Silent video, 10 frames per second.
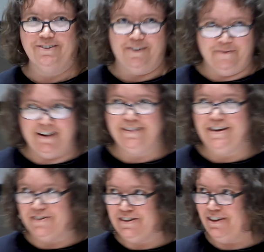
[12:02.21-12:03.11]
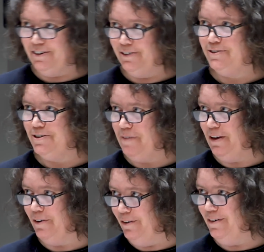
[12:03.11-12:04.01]
So I'm going to leave it to you to be
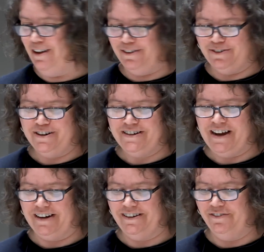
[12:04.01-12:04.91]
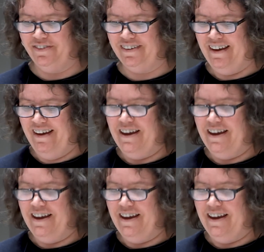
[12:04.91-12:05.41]
your own history detectives